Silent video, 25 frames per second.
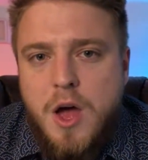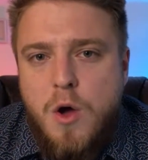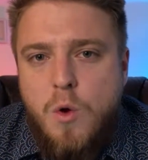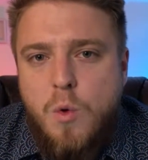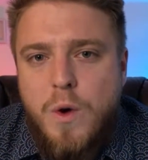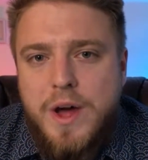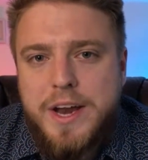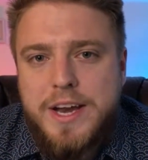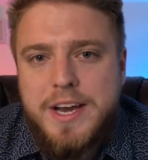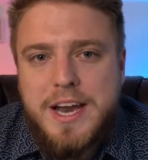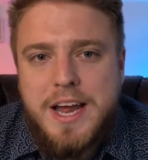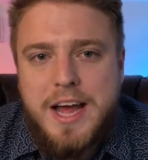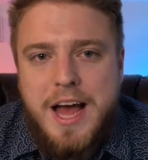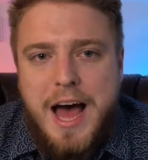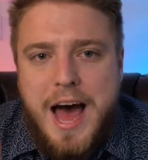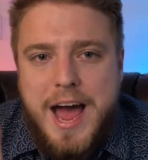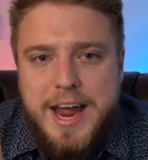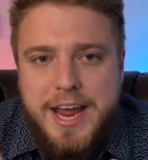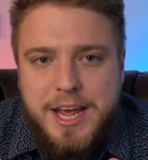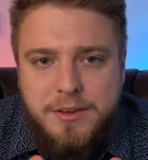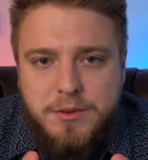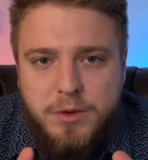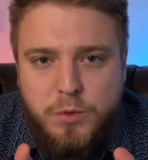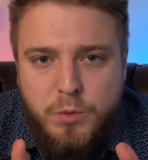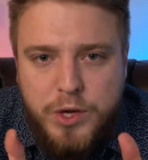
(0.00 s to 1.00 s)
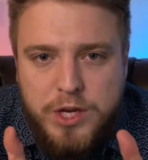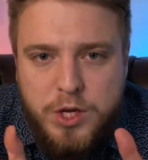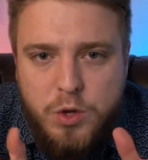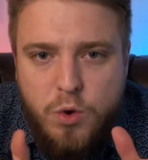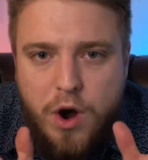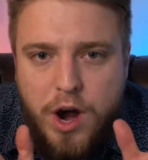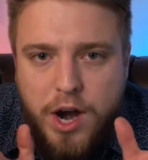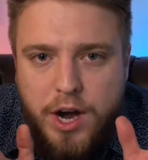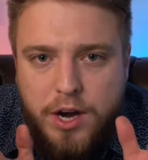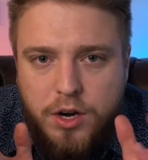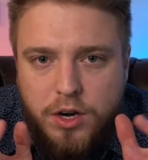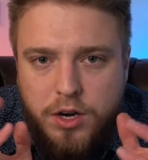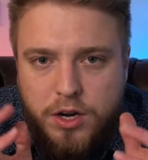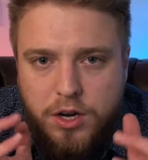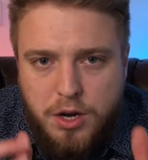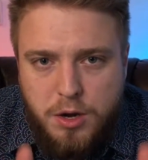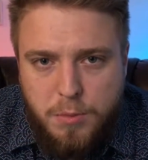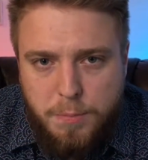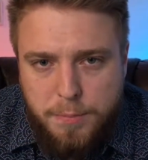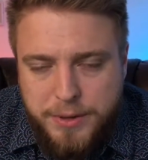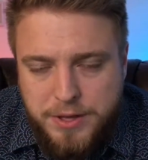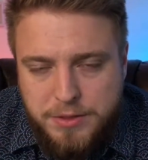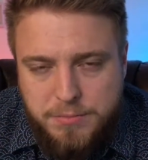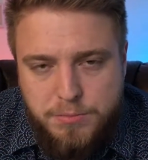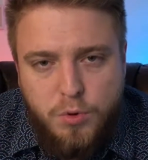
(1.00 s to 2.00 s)
When you are a
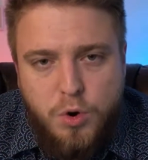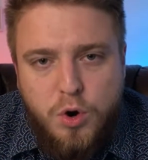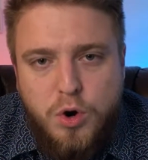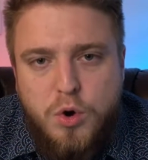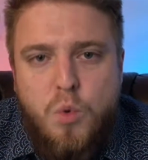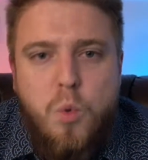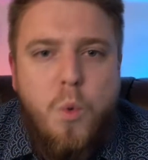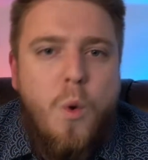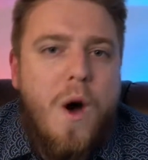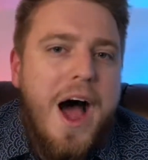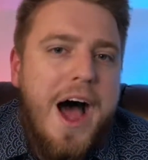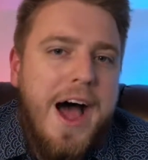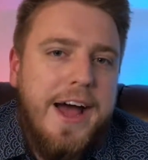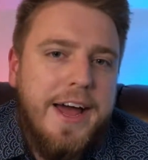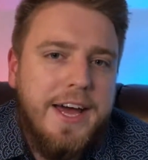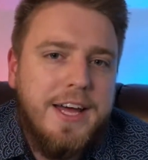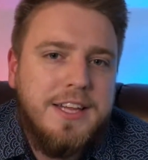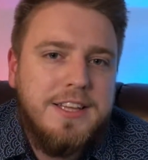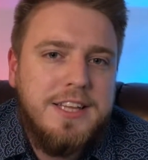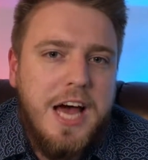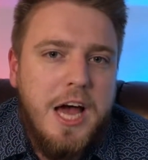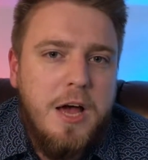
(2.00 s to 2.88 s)
bit more quiet,